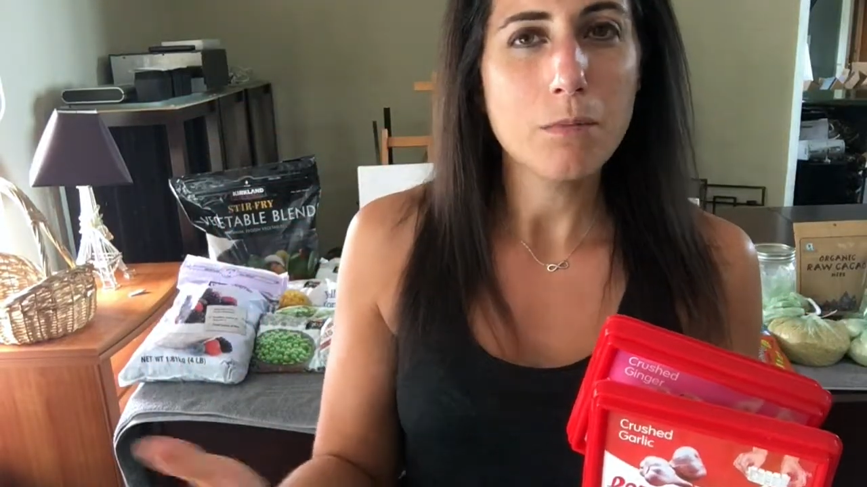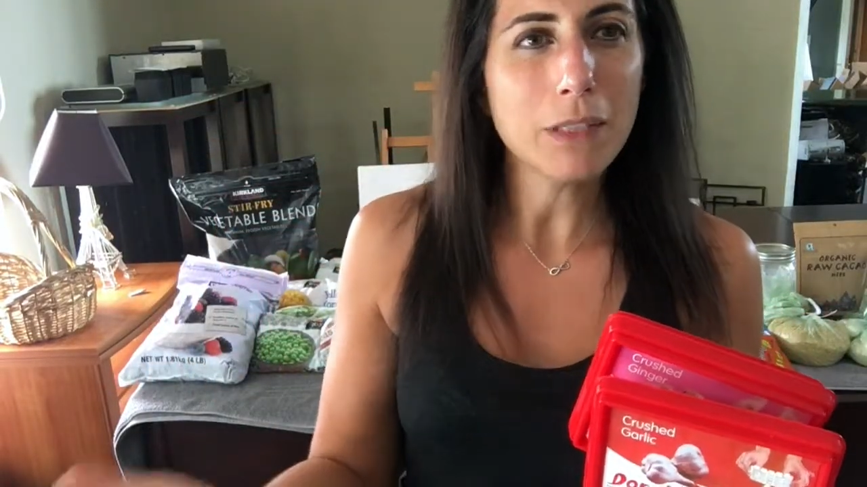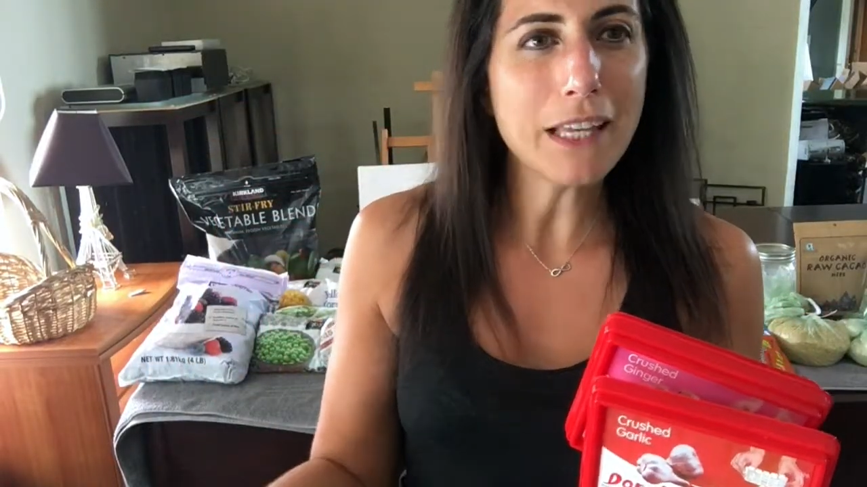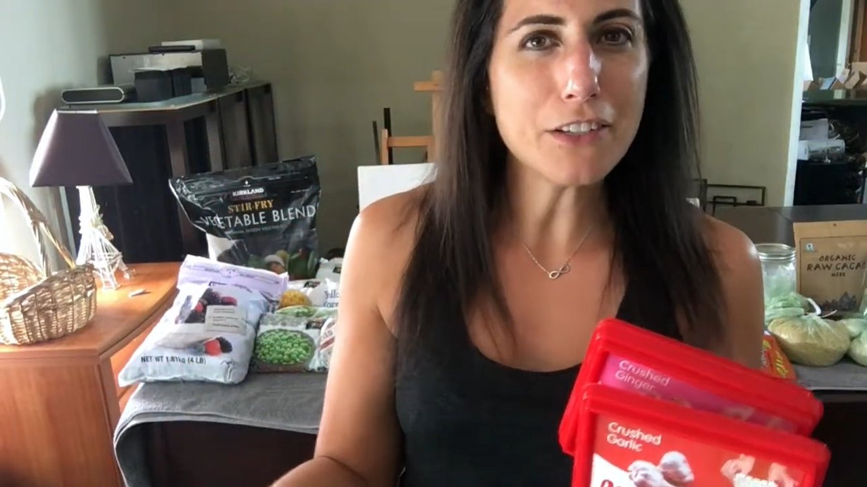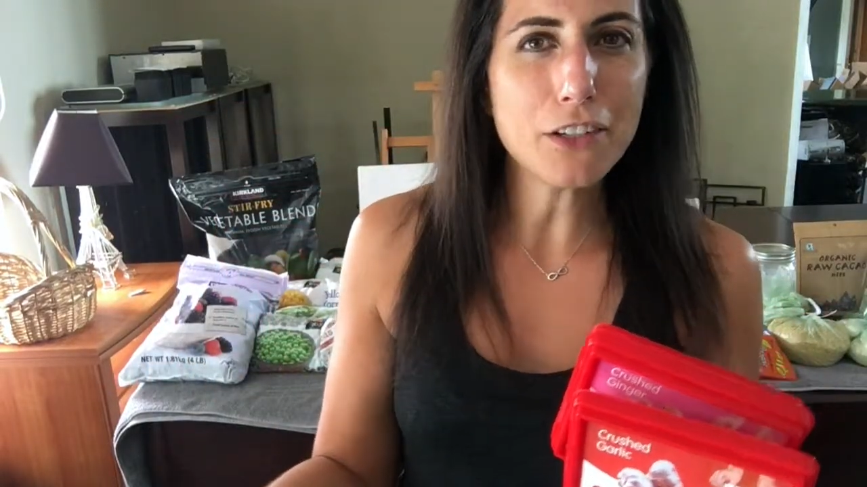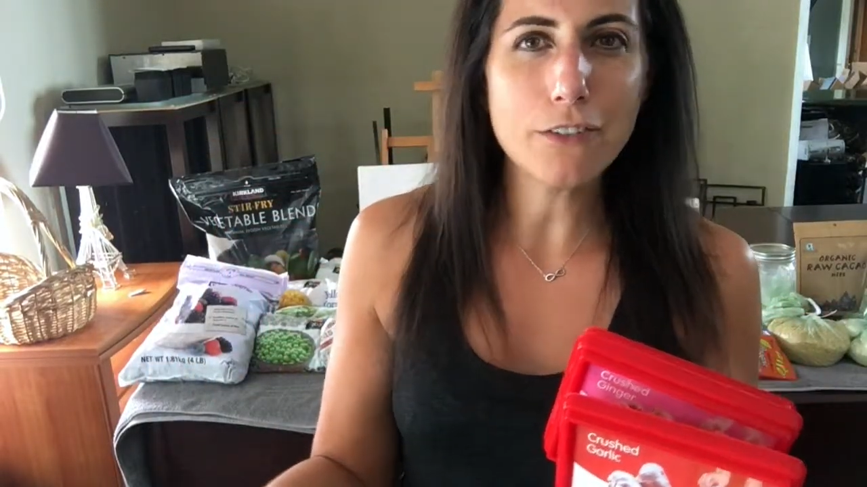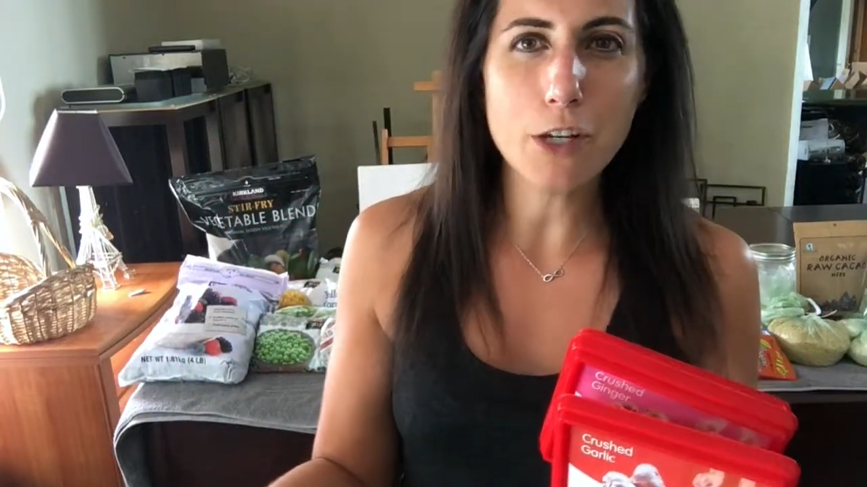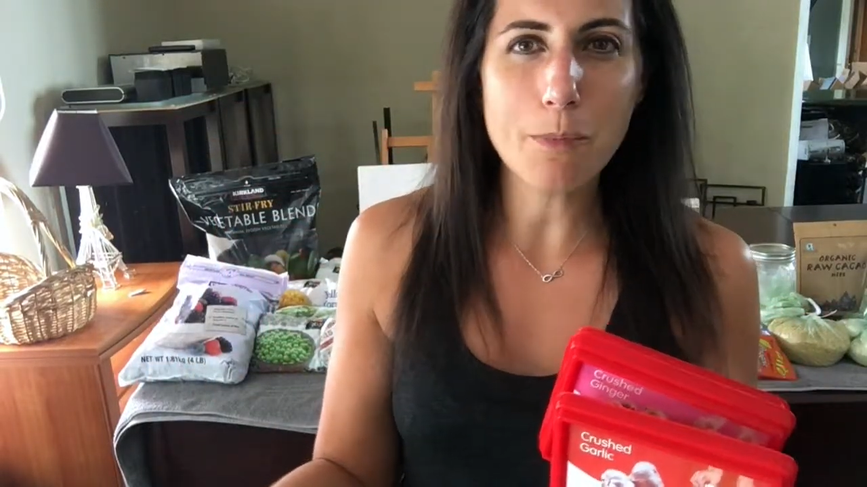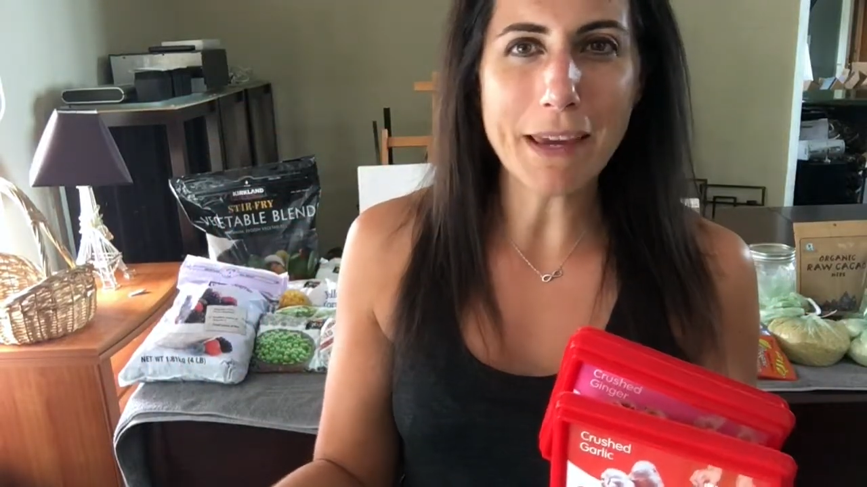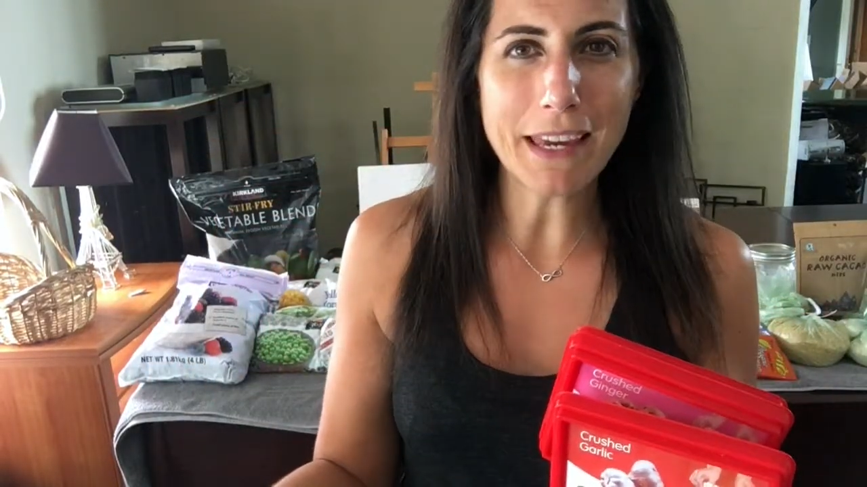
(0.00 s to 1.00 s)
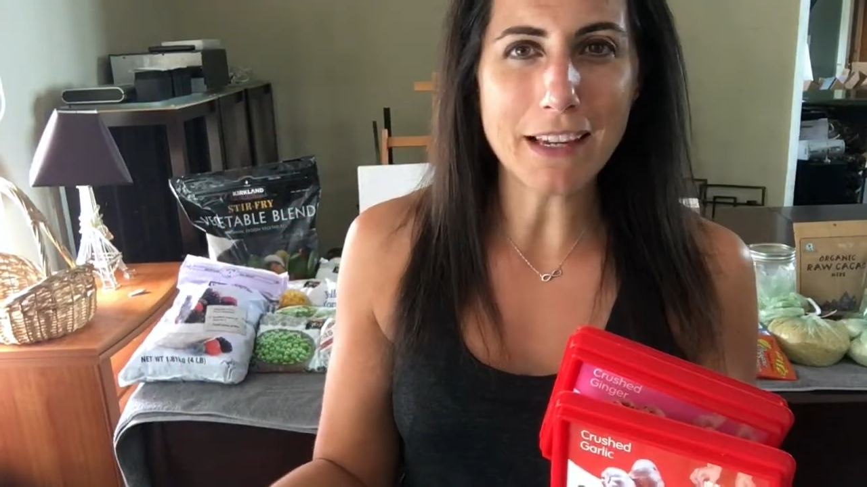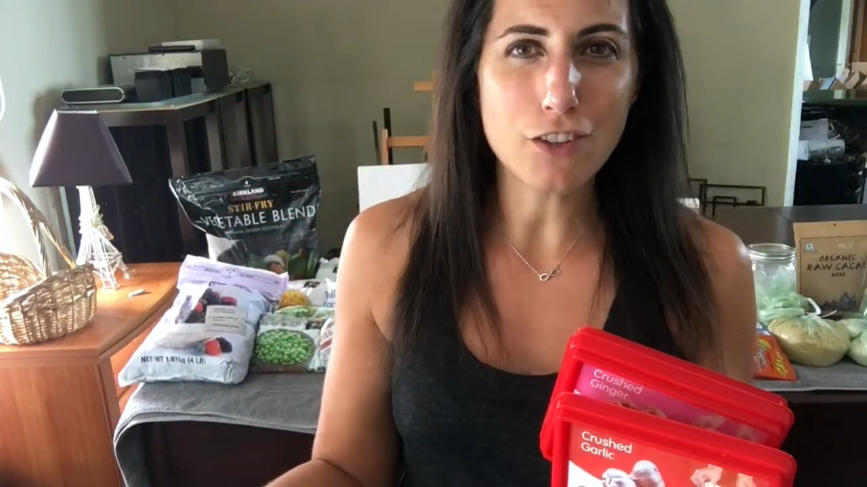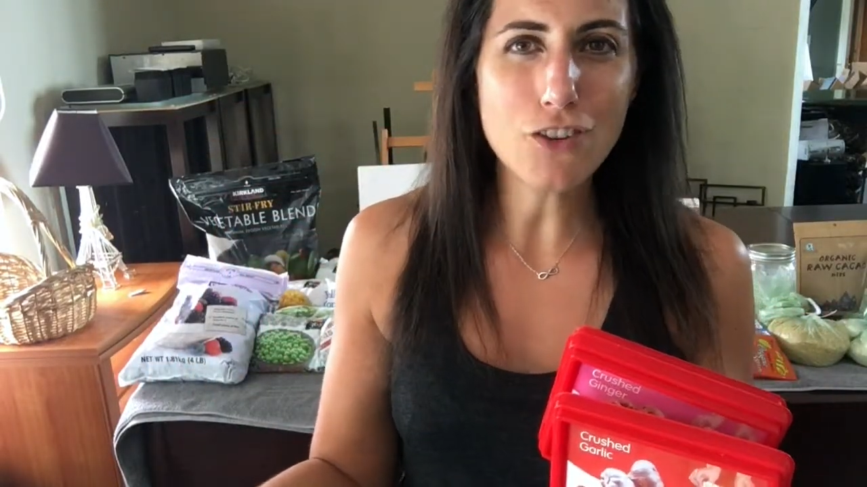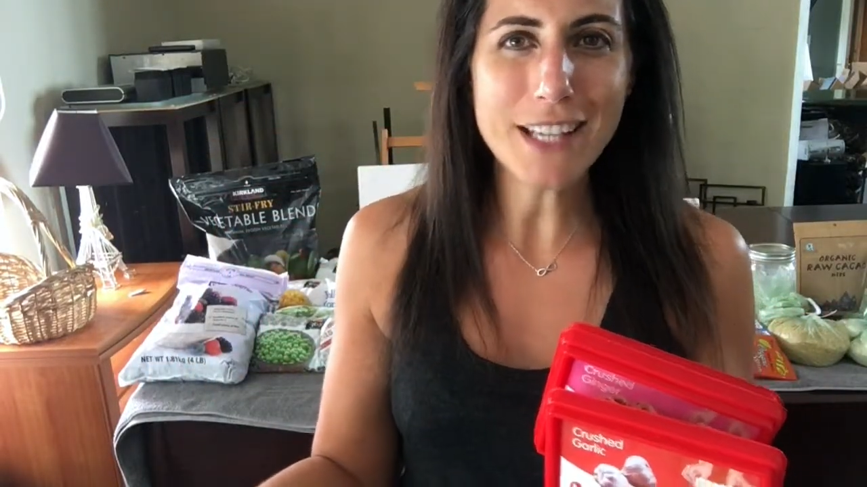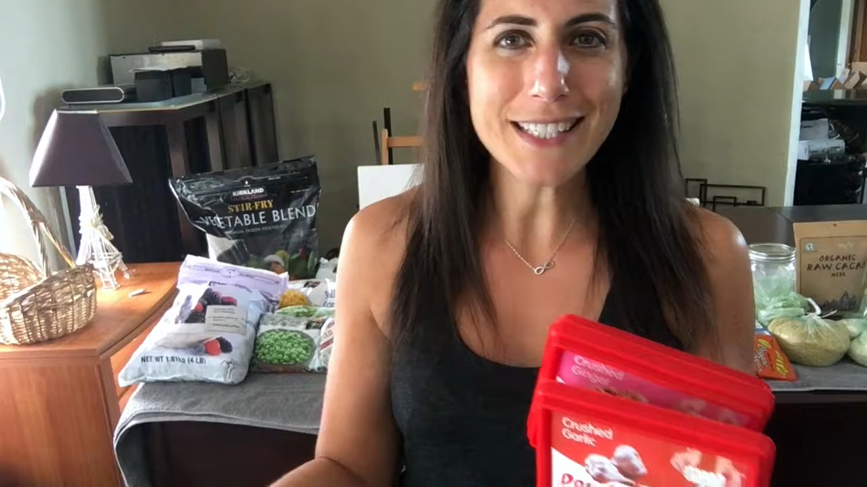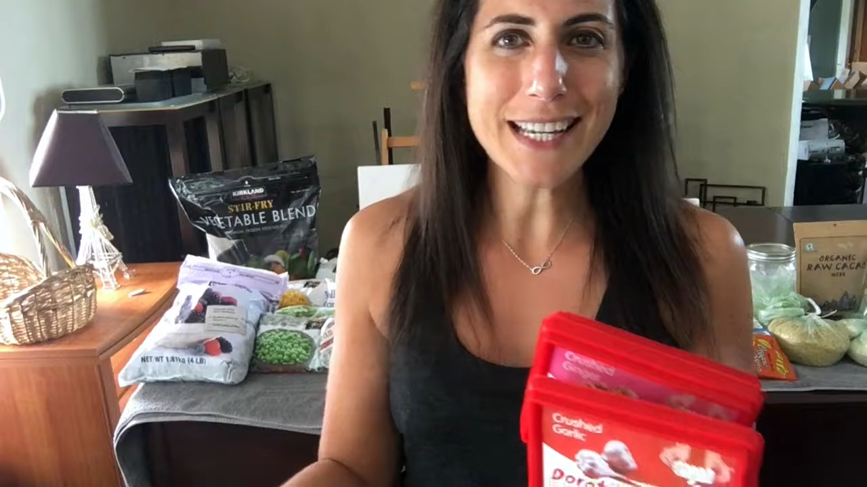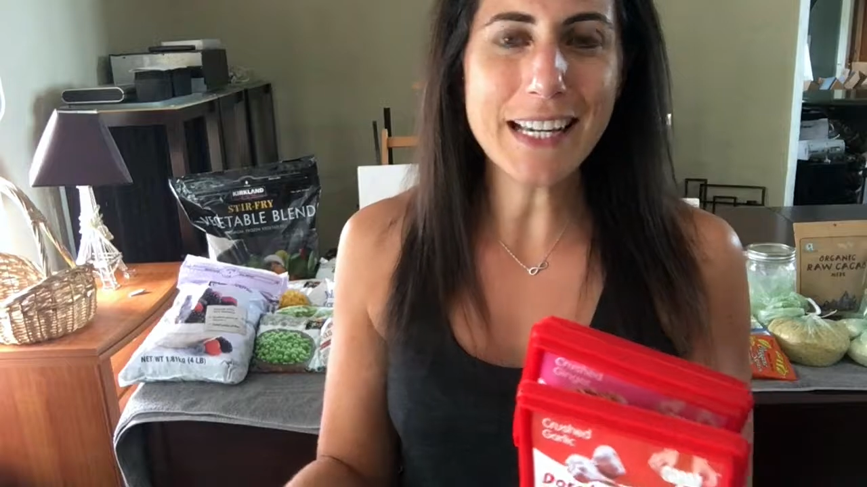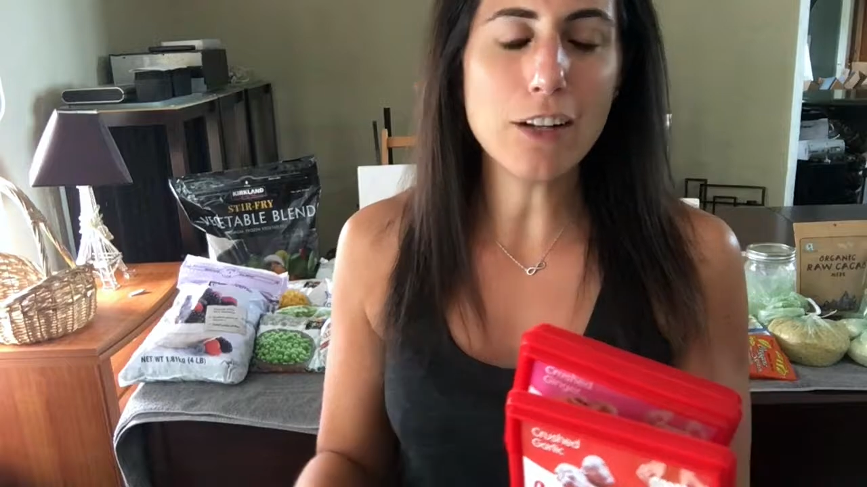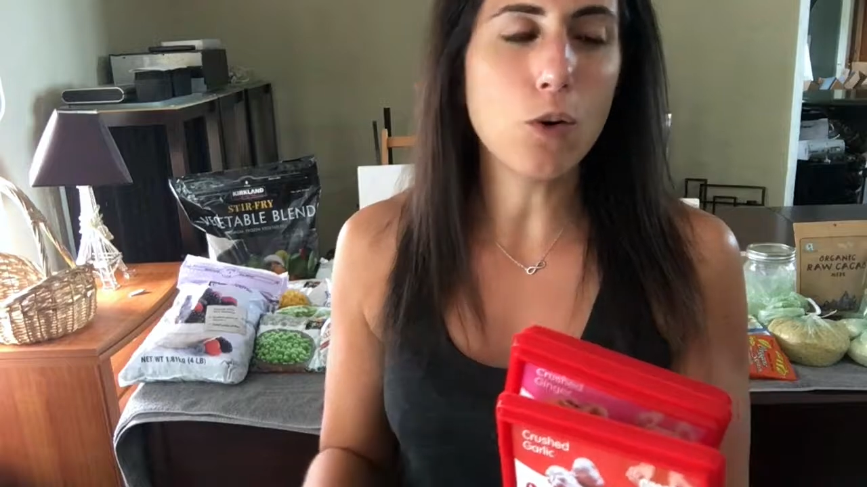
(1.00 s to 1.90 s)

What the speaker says: blender if you're making a dressing,